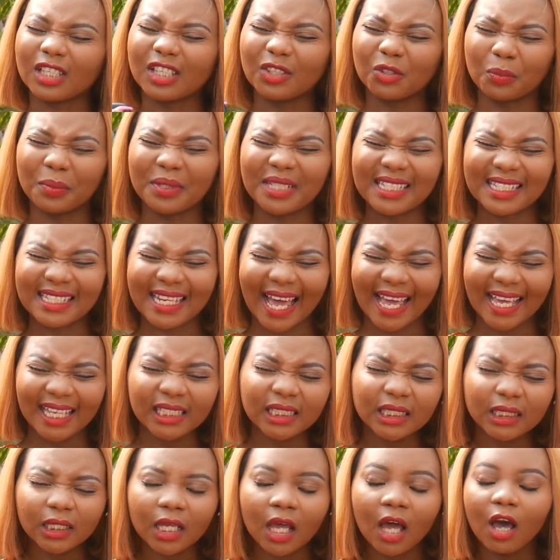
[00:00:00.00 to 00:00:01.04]
be
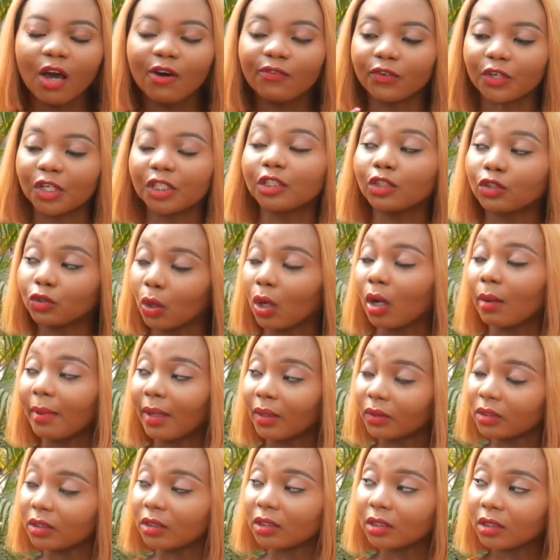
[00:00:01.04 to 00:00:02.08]
nice for you to talk
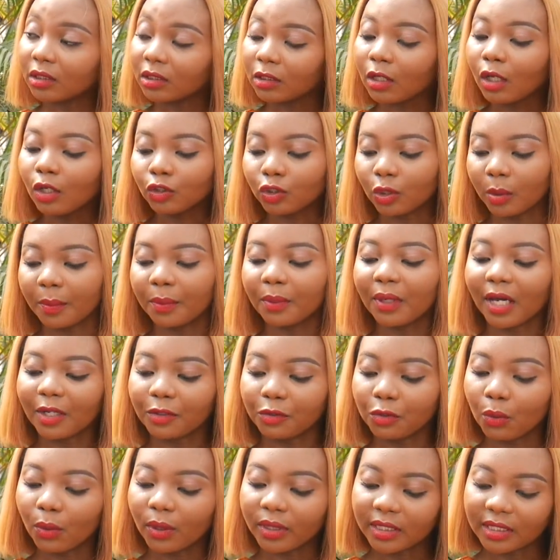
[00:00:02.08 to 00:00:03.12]
about it, so people can
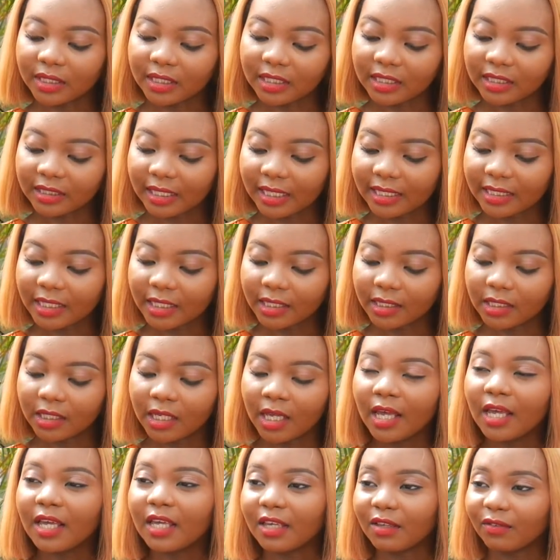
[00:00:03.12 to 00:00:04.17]
know what it is, and then
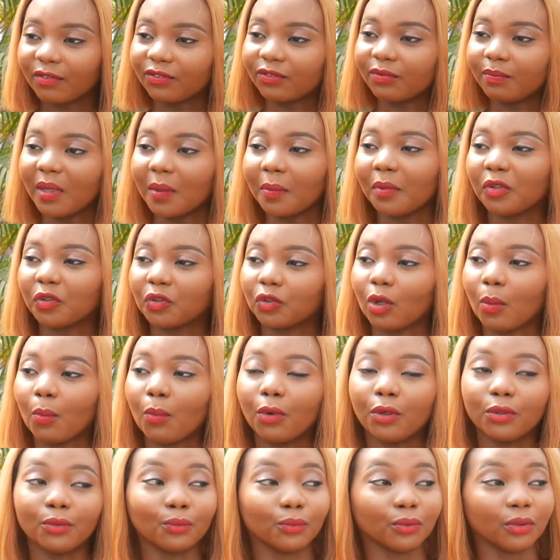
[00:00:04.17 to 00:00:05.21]
if maybe
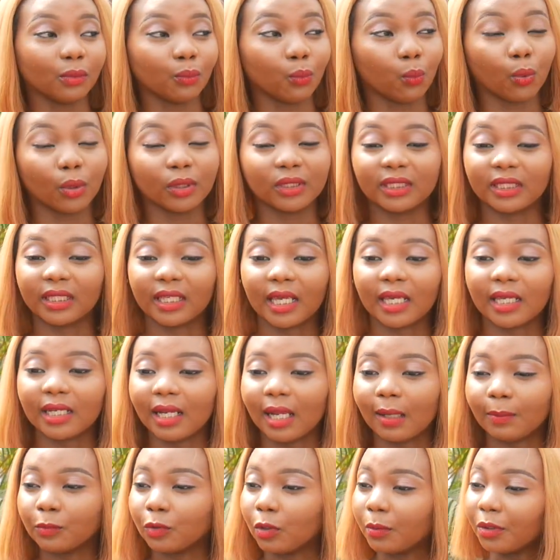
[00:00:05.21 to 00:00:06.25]
someone would want to get a
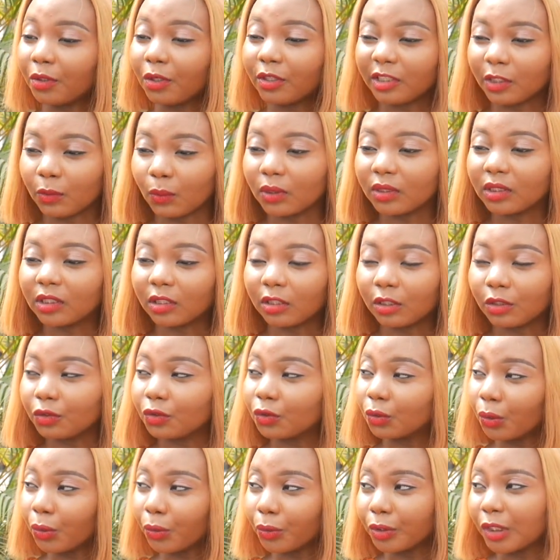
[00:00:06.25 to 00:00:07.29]
laptop because they want to learn
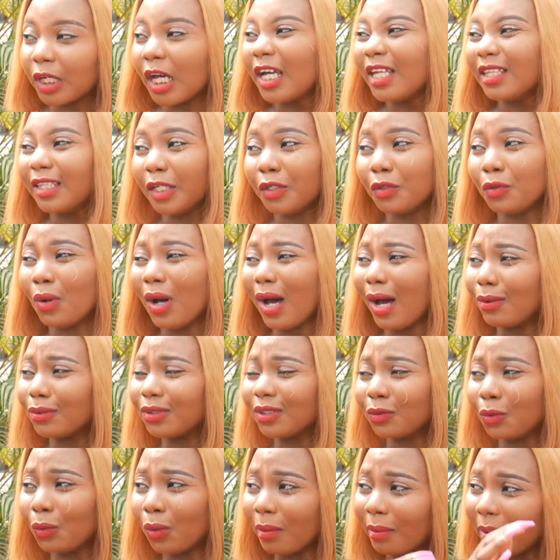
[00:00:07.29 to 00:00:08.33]
to code, they know how
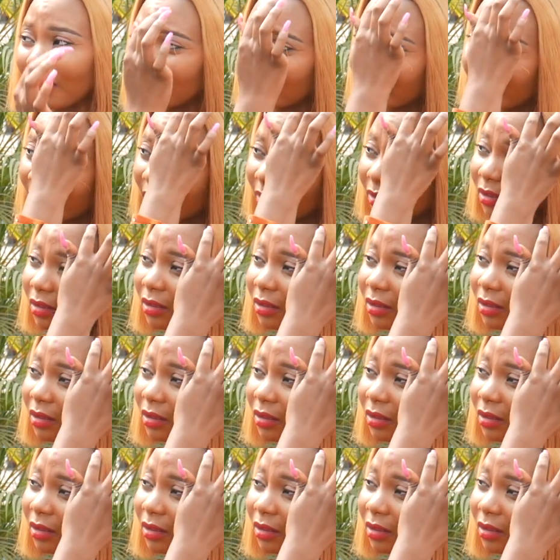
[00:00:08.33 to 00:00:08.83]
to go about it.